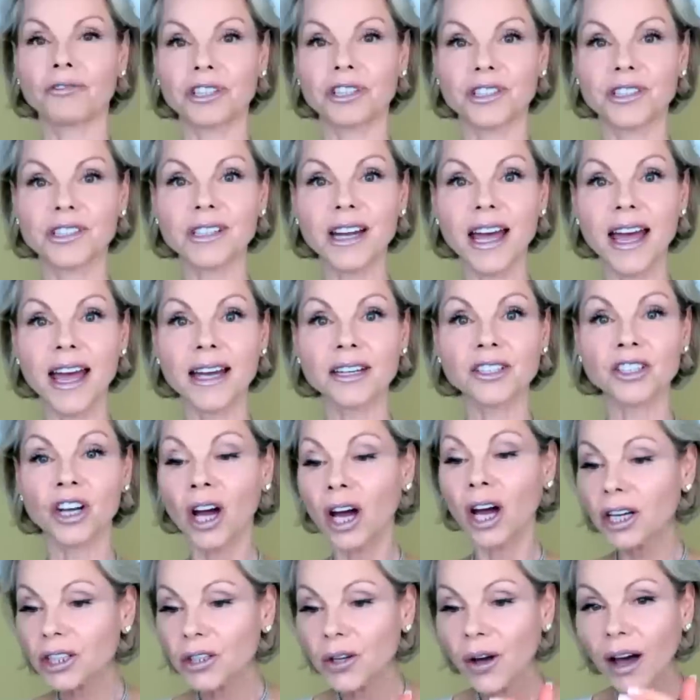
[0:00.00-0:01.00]
off the stage,
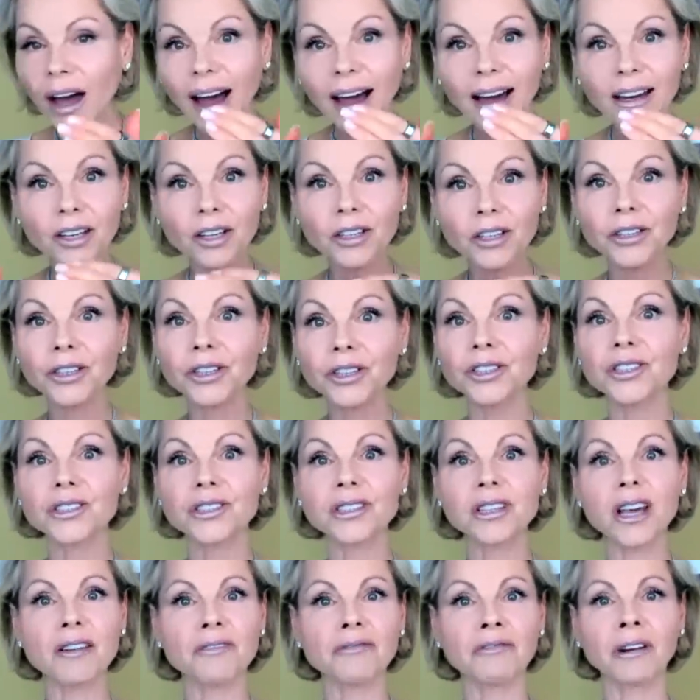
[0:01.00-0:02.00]
you had a good
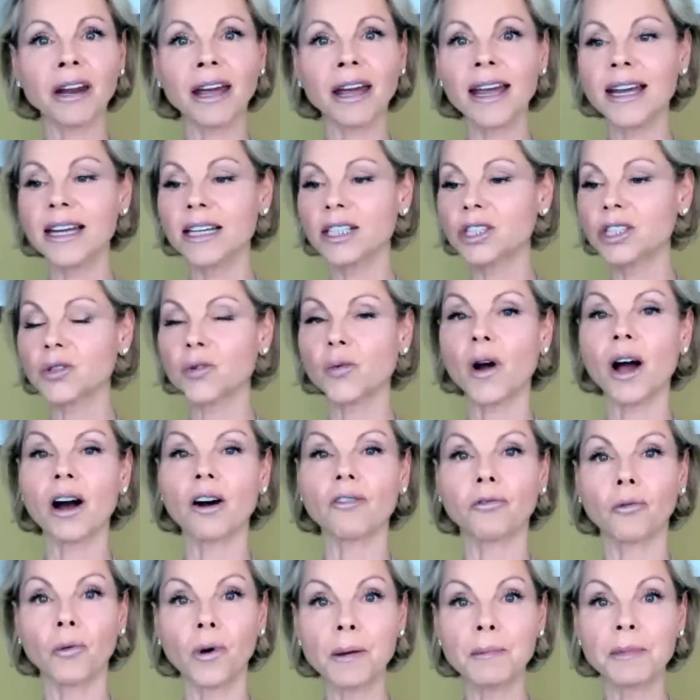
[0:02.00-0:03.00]
7, 8,
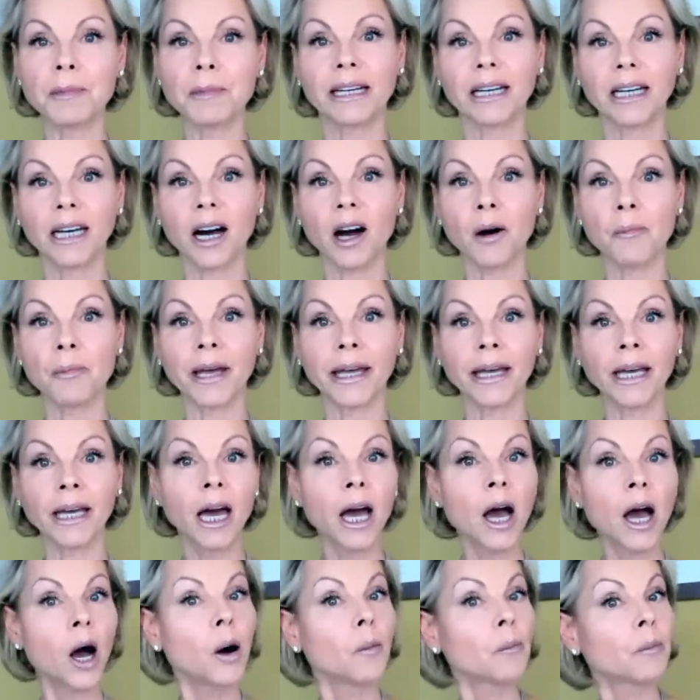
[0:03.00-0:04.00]
12 women coming,